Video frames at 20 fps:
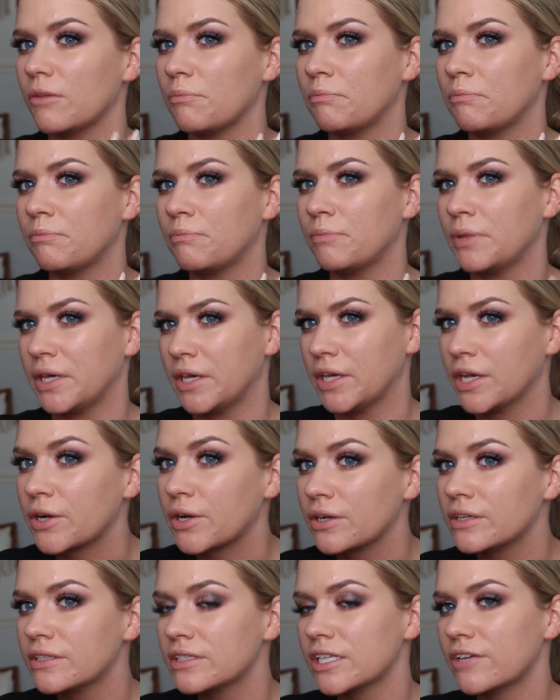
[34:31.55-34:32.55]

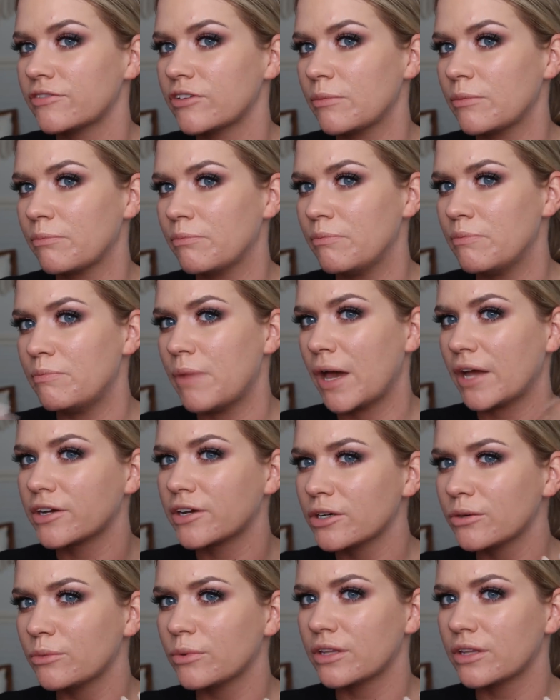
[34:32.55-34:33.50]
appearance of it better